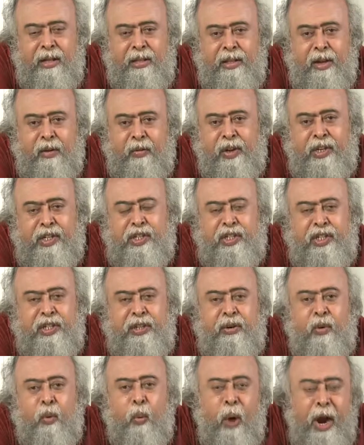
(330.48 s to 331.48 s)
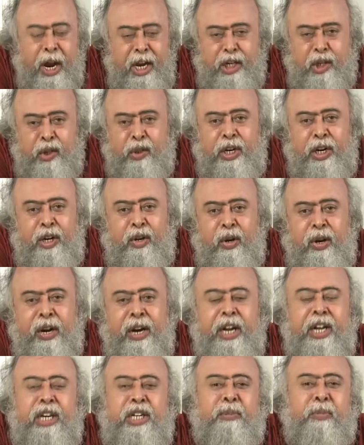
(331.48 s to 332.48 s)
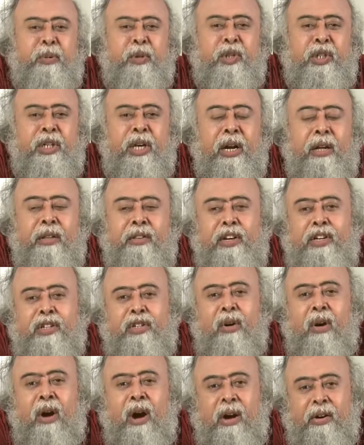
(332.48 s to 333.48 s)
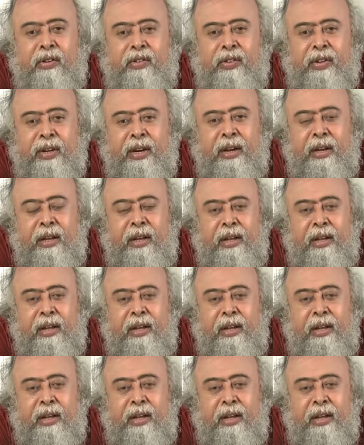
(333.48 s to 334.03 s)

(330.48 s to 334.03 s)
the question, why should I do Ganesh Puja? There's no answer.